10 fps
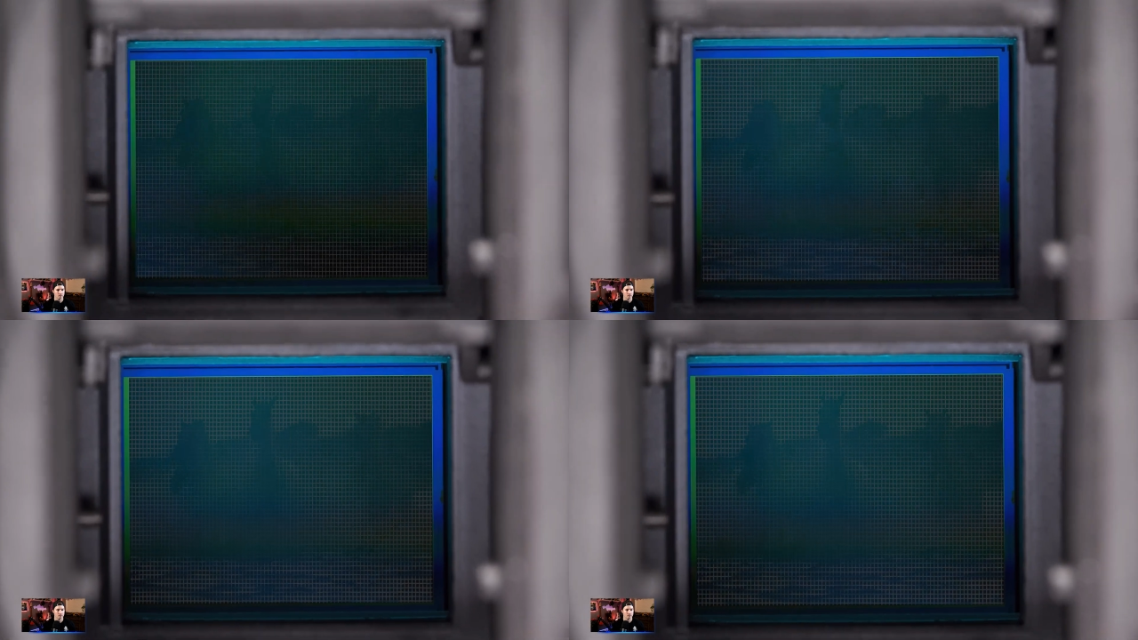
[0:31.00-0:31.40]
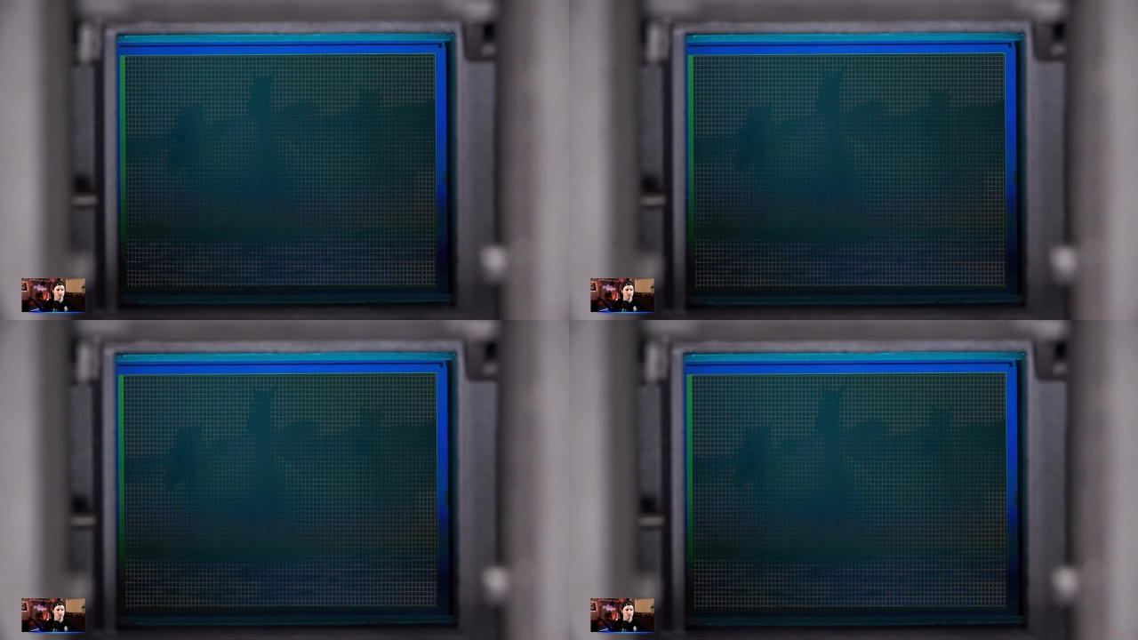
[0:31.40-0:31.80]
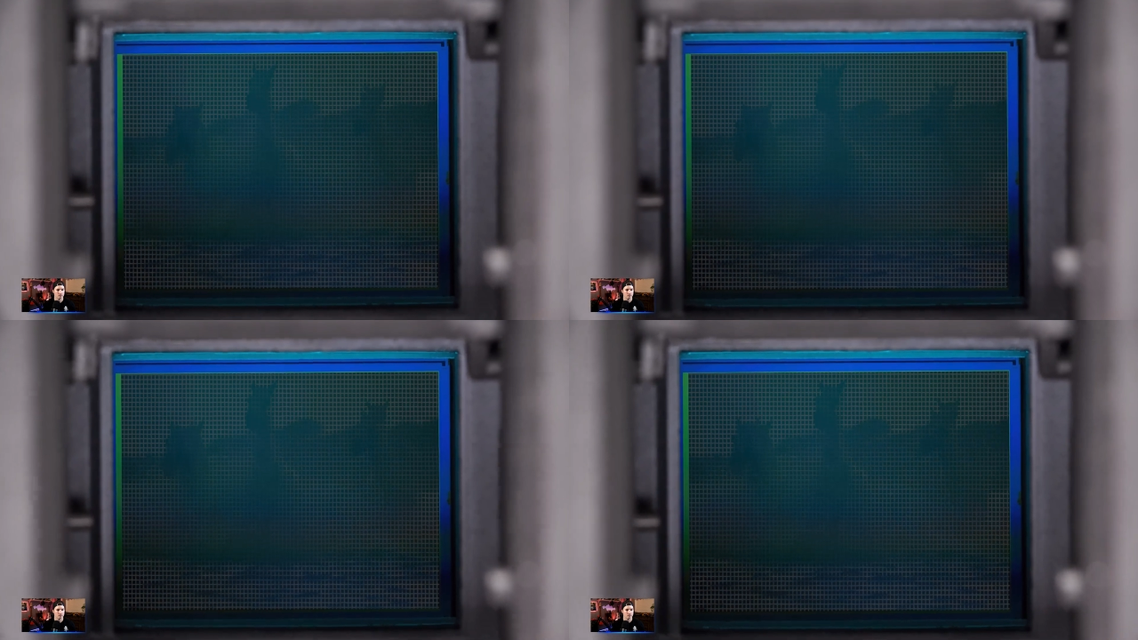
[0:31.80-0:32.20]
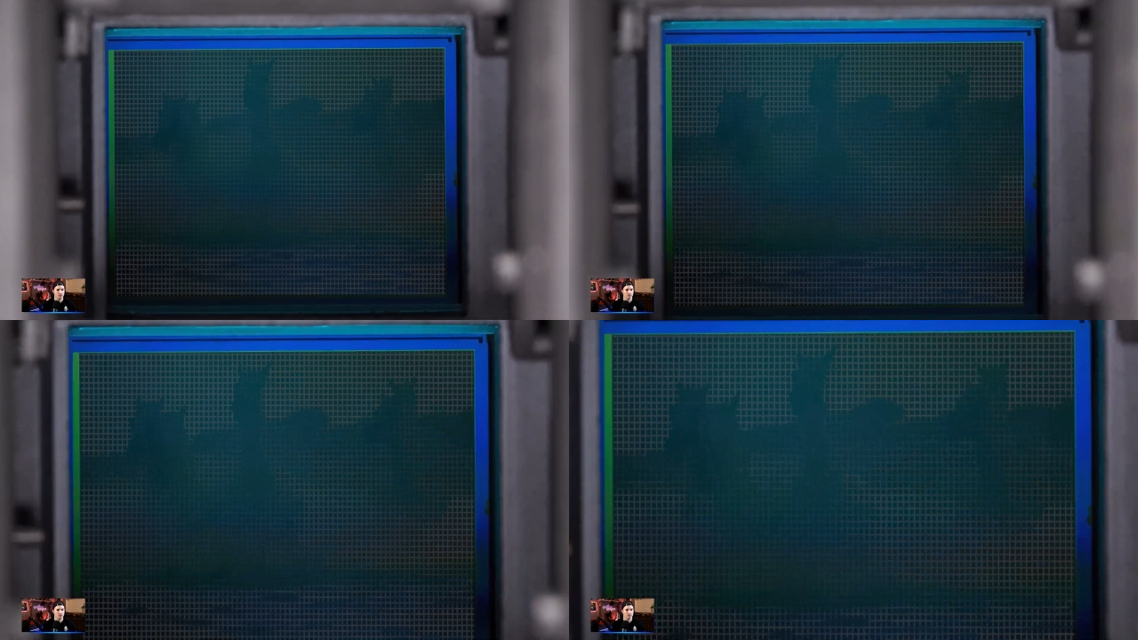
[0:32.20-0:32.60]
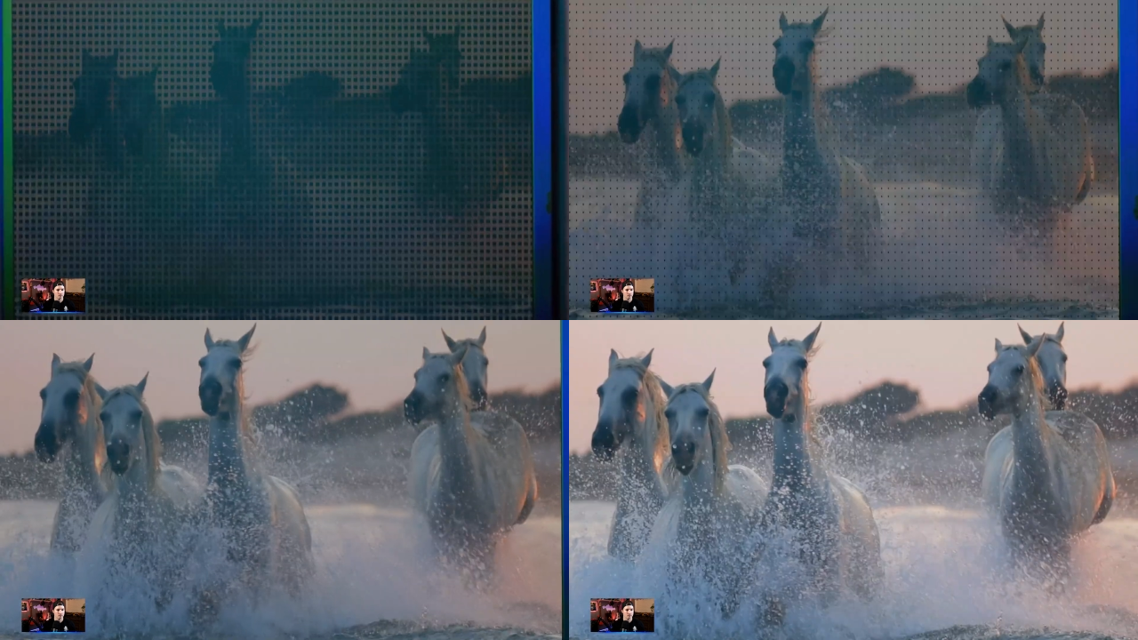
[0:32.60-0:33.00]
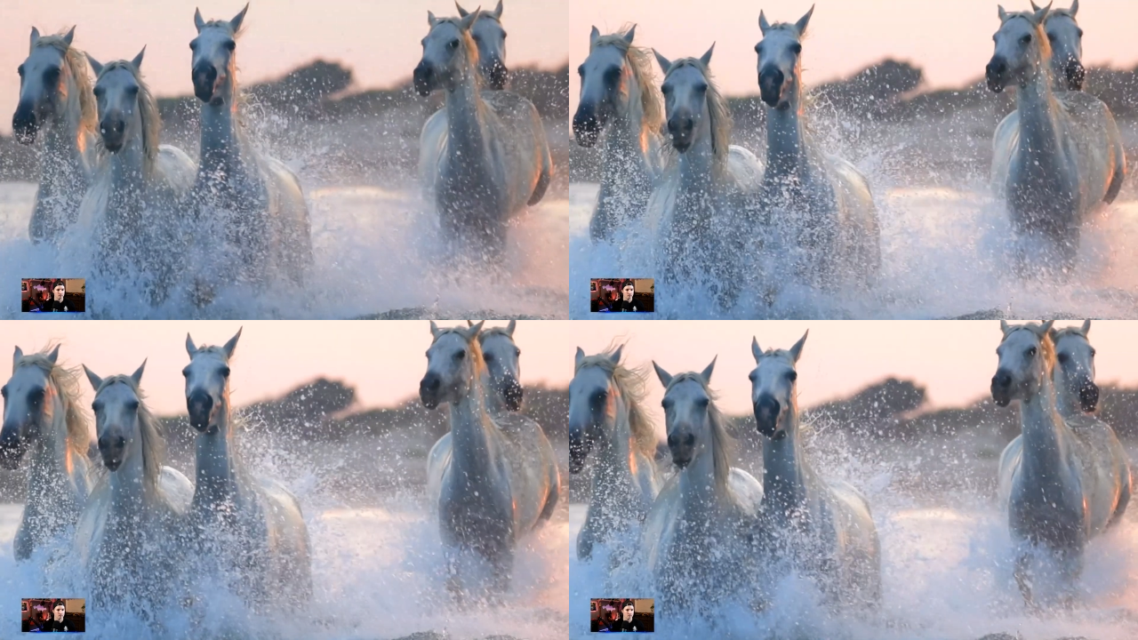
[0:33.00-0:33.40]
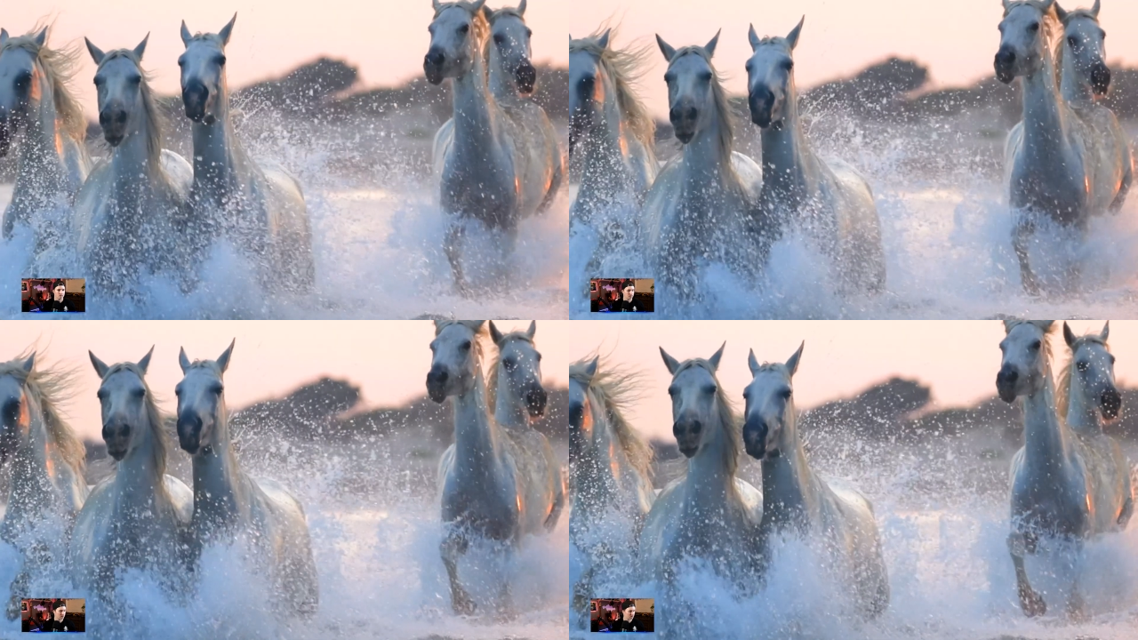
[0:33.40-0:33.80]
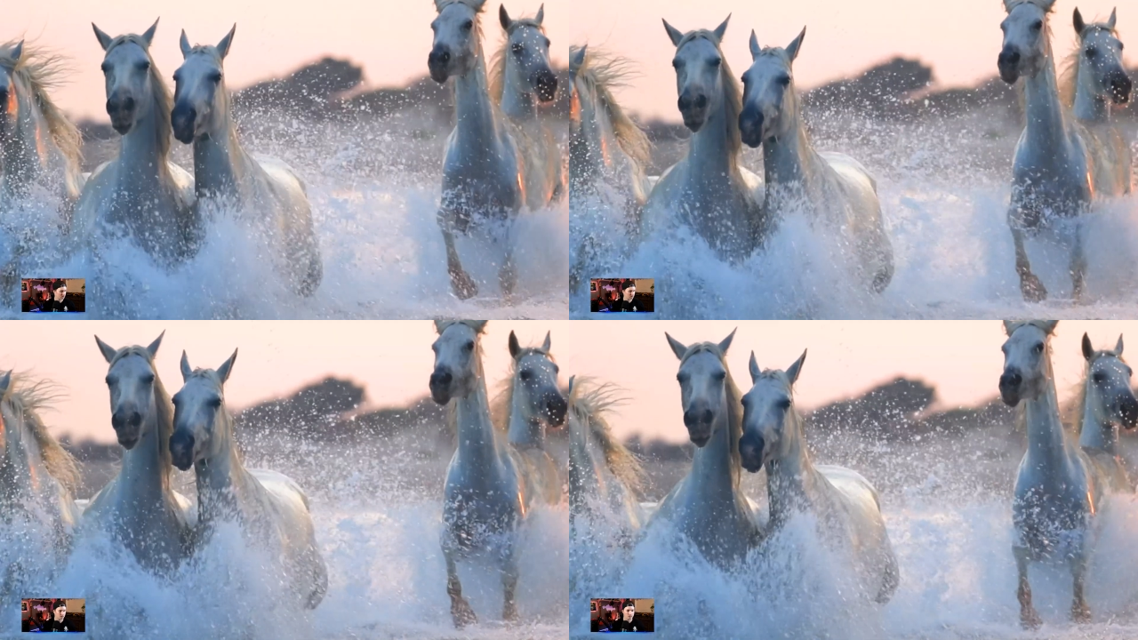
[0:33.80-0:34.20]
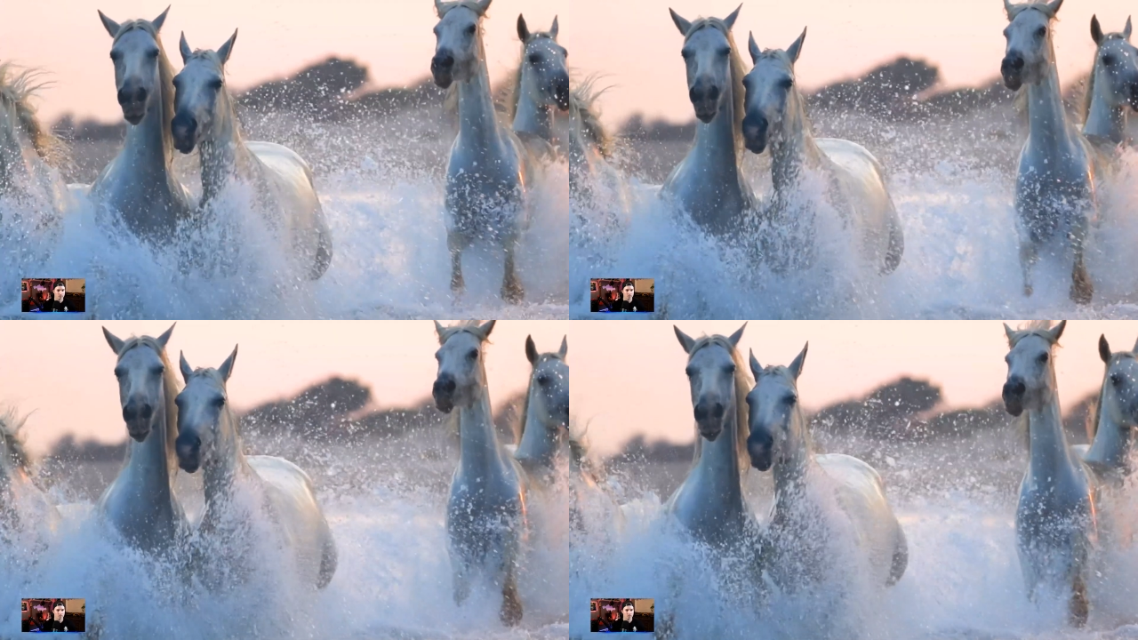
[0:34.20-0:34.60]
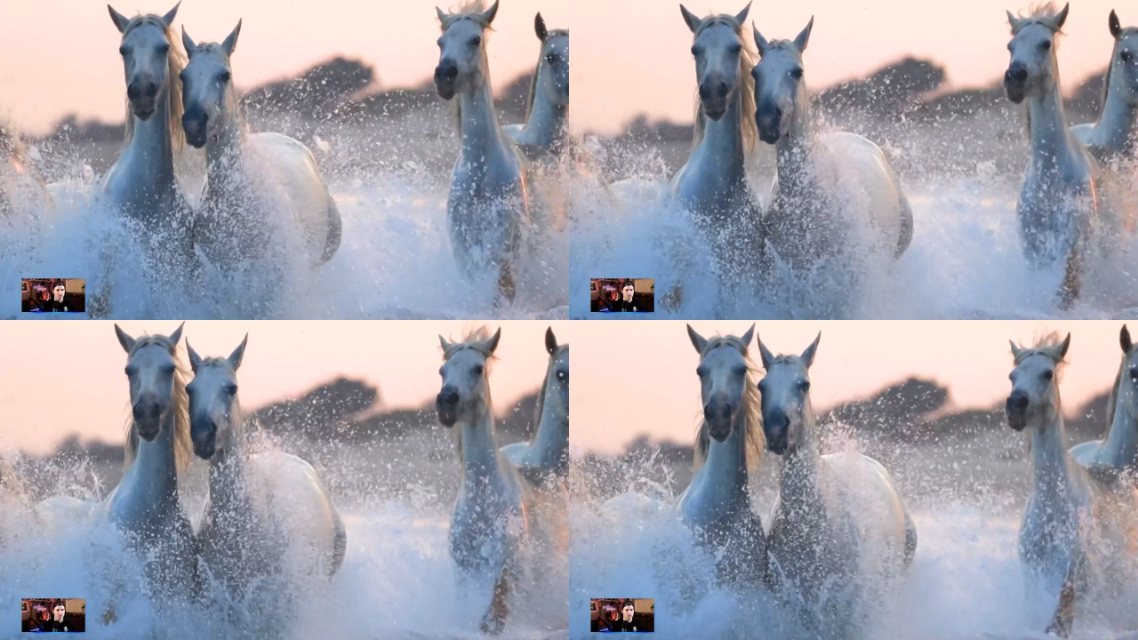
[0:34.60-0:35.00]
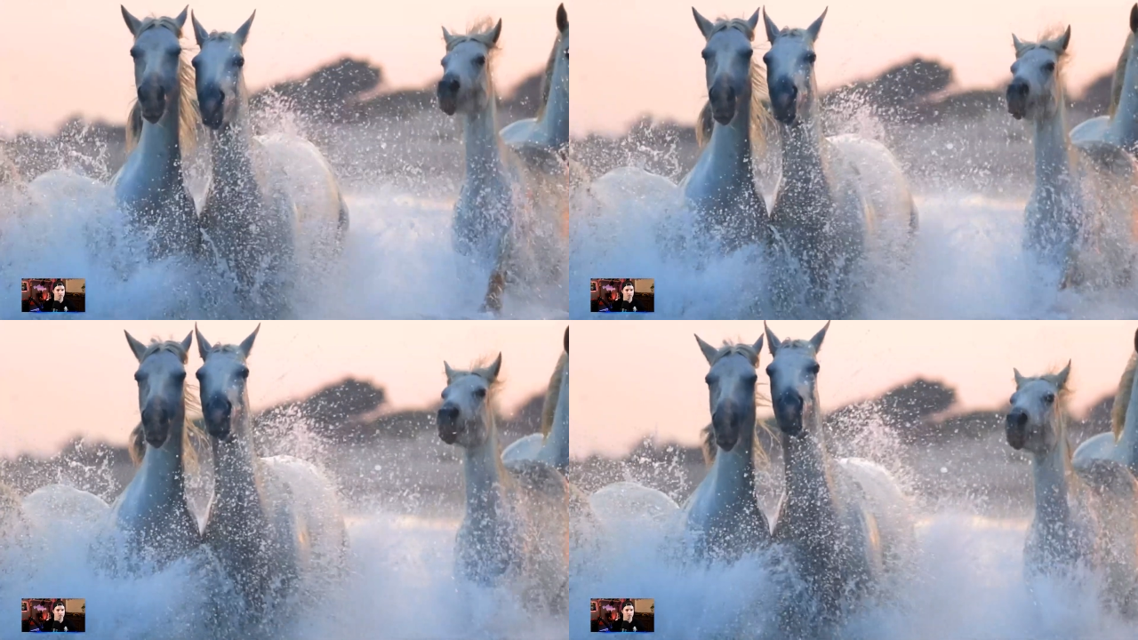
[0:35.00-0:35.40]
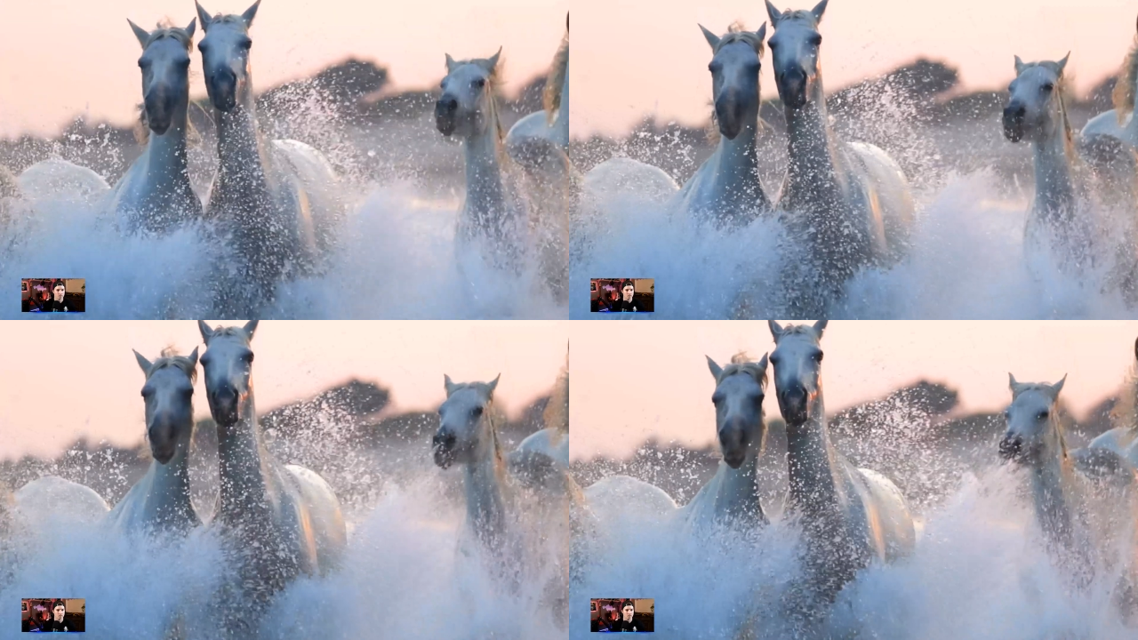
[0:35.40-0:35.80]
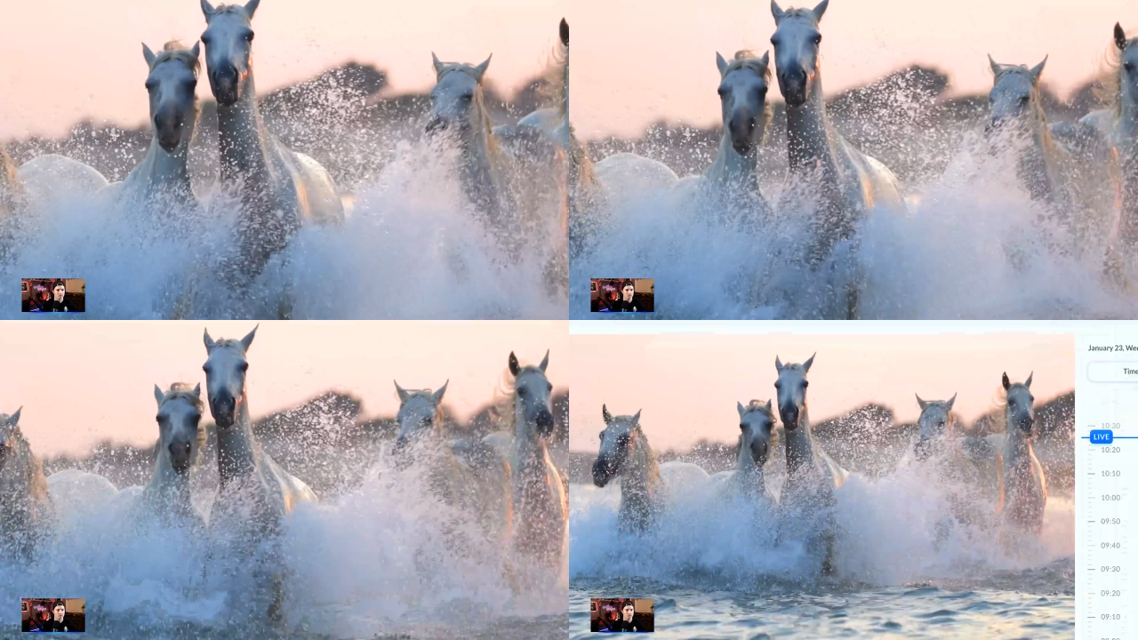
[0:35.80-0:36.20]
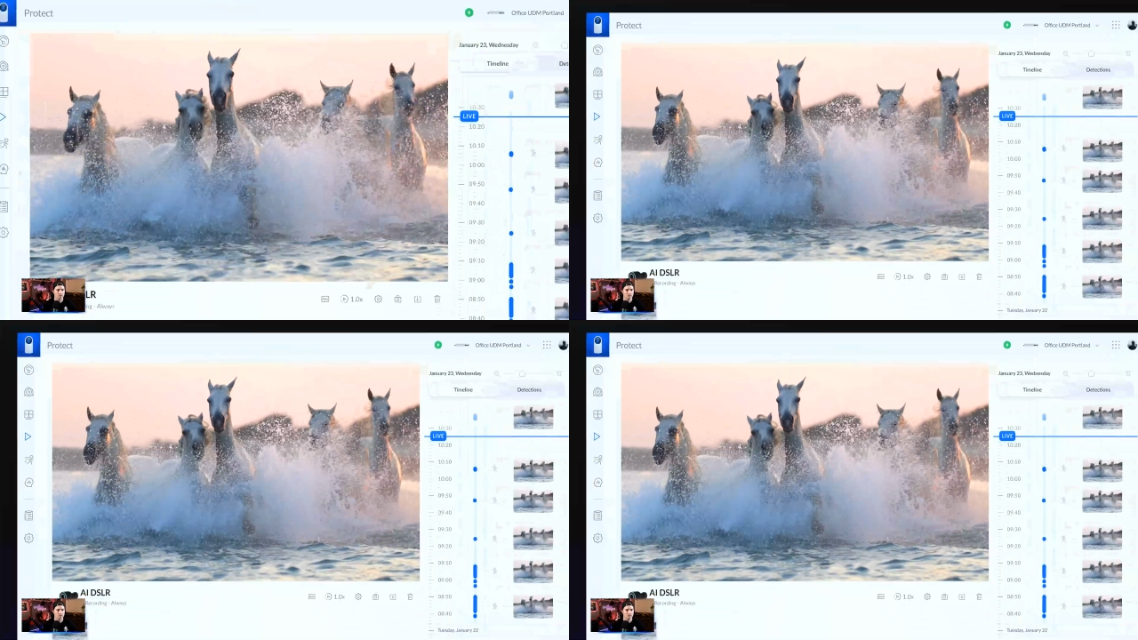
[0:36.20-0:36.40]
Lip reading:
No face is visible, so there are no lips to read.